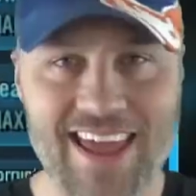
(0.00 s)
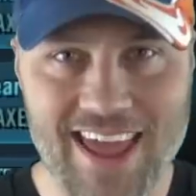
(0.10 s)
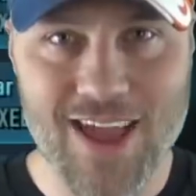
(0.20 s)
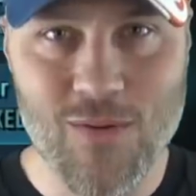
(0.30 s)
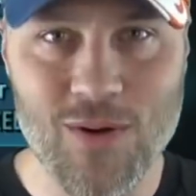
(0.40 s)

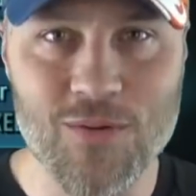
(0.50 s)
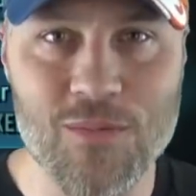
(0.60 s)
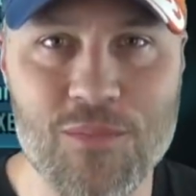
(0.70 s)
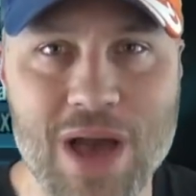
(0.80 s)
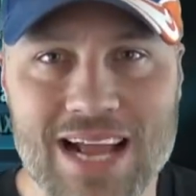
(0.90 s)
And welcome
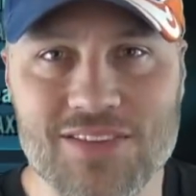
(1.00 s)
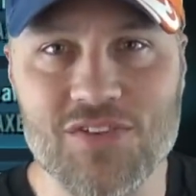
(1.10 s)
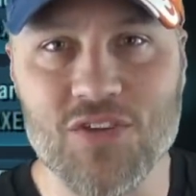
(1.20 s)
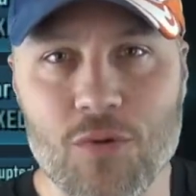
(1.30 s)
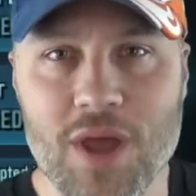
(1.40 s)
back. This
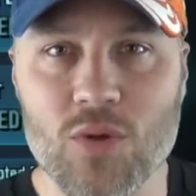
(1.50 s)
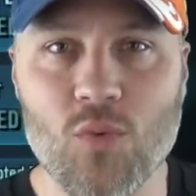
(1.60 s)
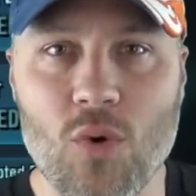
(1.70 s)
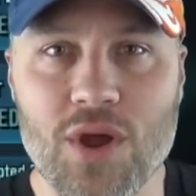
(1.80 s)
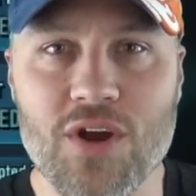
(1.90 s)
is your man
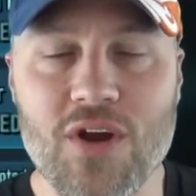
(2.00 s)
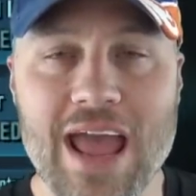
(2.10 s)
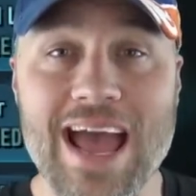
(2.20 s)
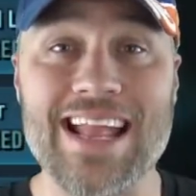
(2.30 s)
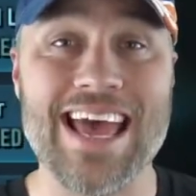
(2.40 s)
Warrior,
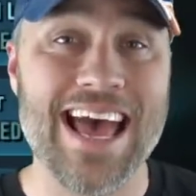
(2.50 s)
and